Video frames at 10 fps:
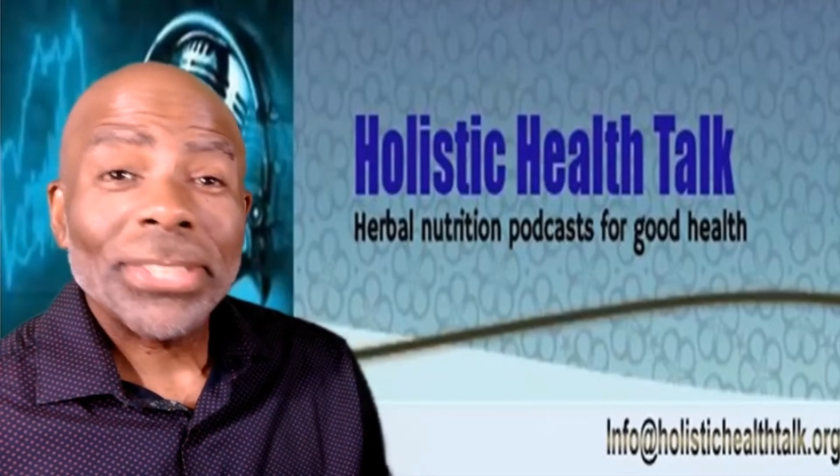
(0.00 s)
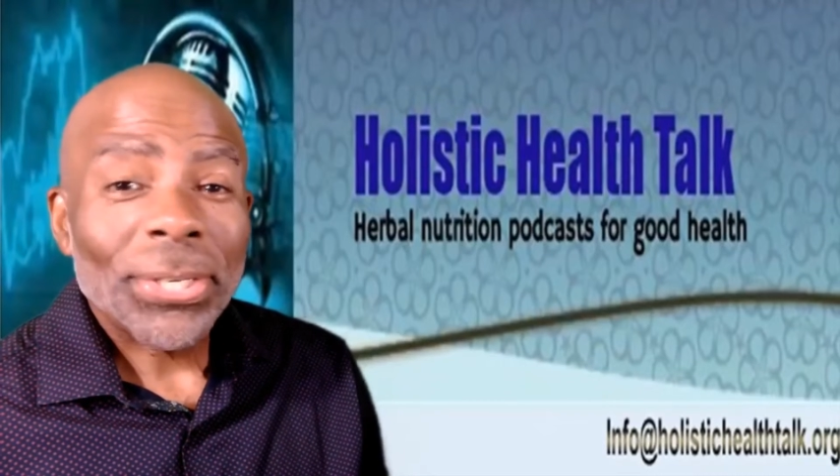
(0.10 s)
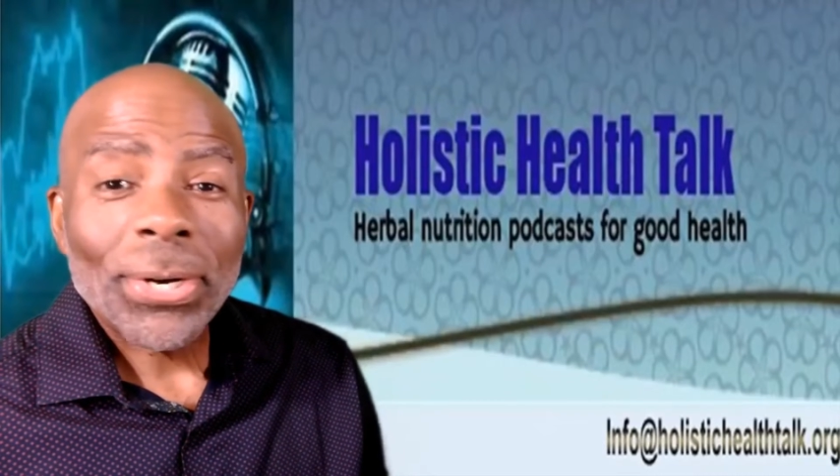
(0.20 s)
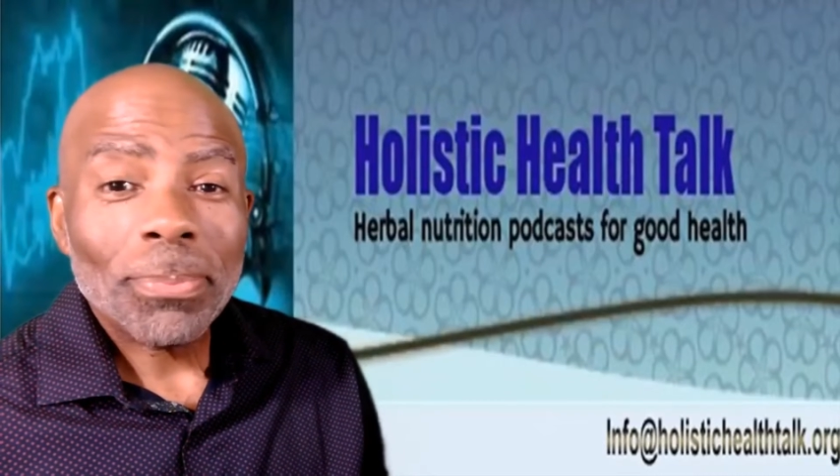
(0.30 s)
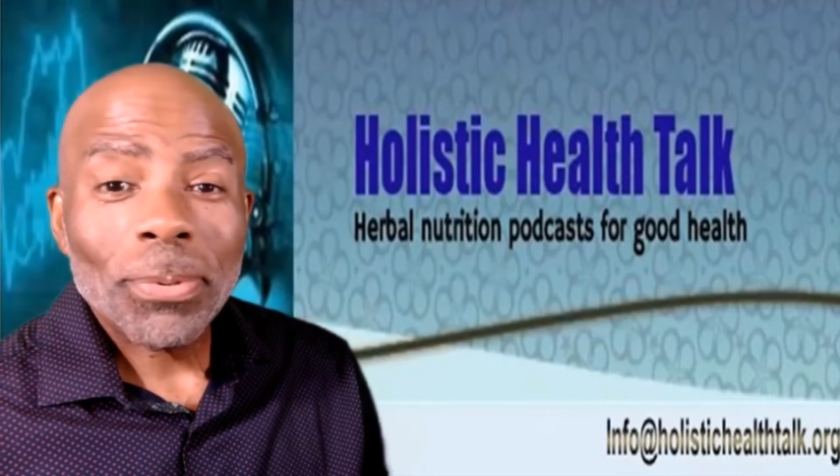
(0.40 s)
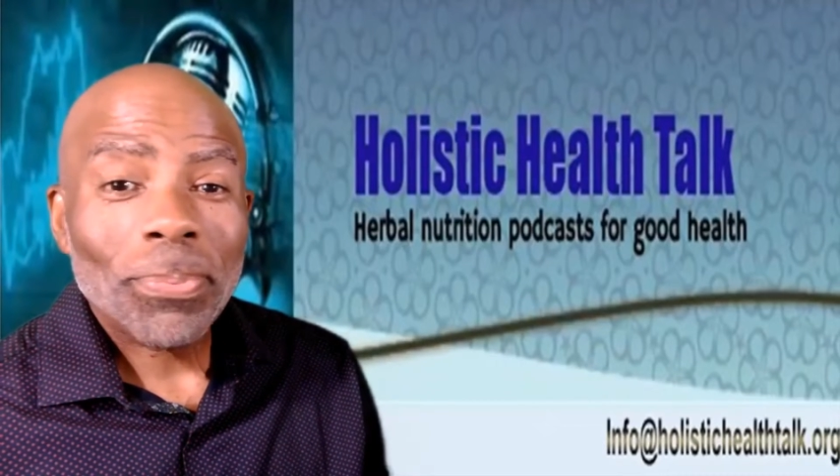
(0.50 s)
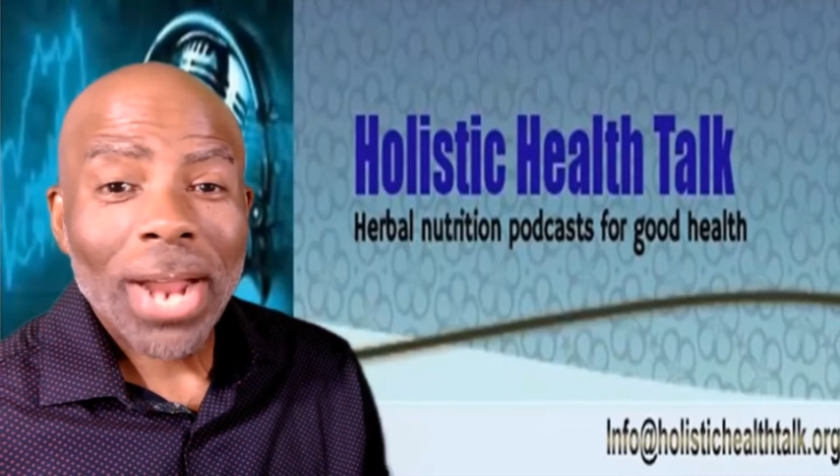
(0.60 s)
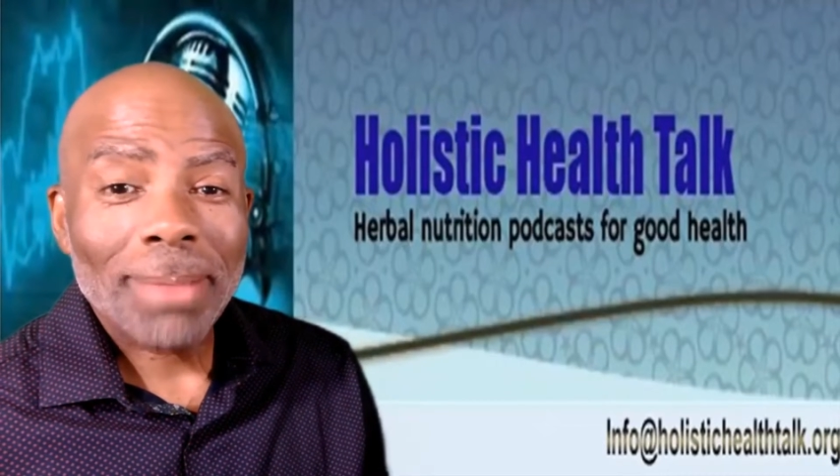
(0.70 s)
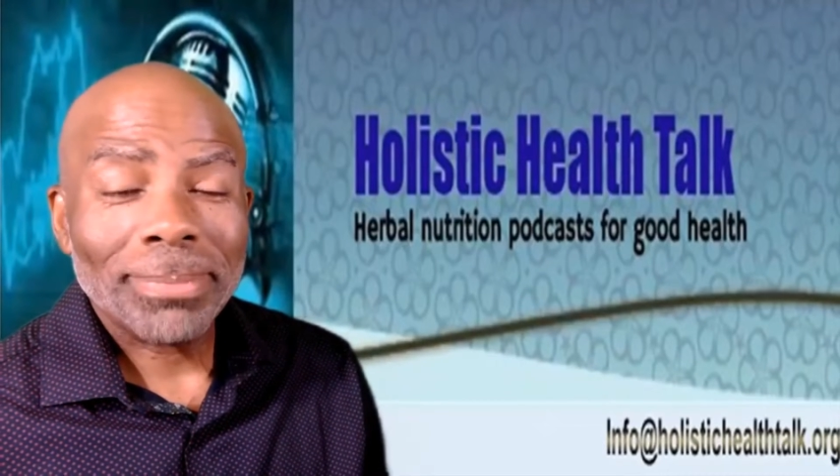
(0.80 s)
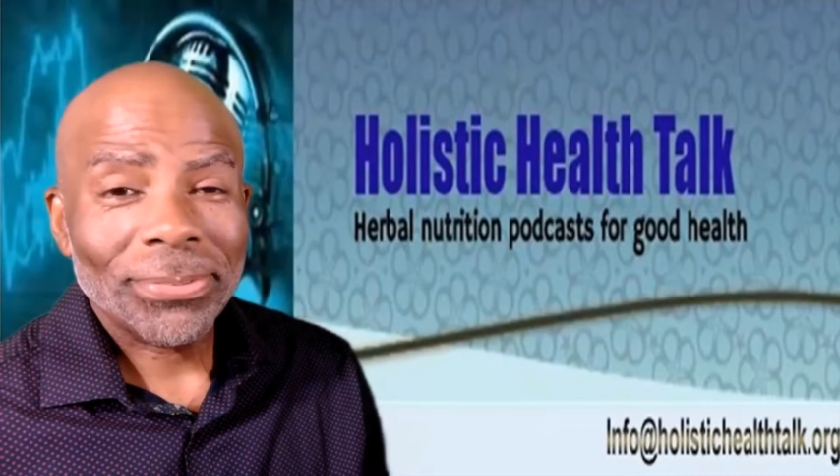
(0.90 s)
terrible
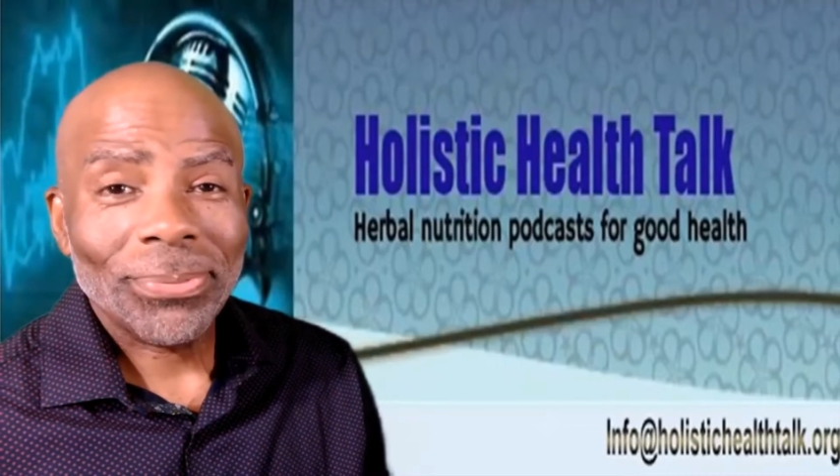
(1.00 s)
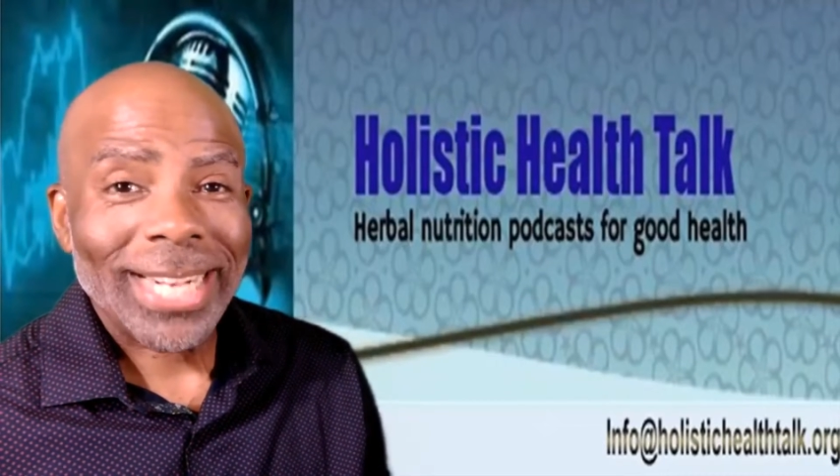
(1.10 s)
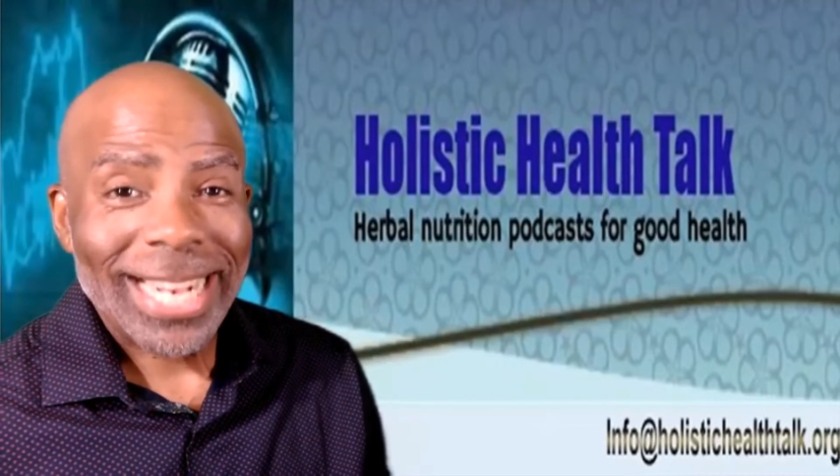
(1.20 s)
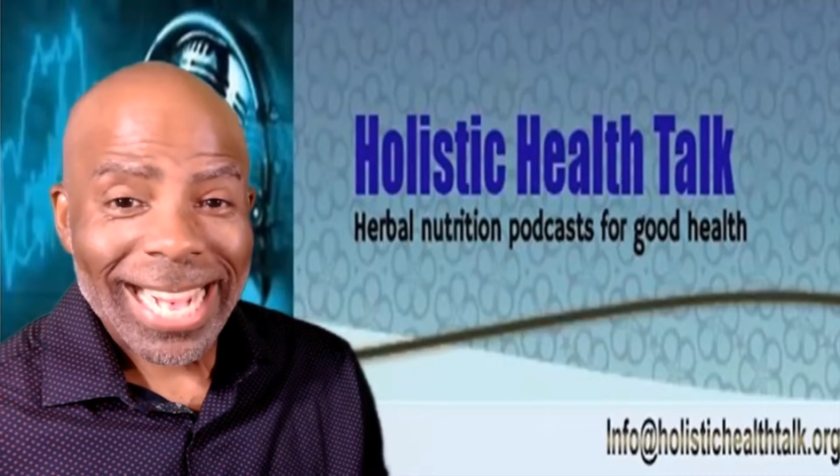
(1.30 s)
problems with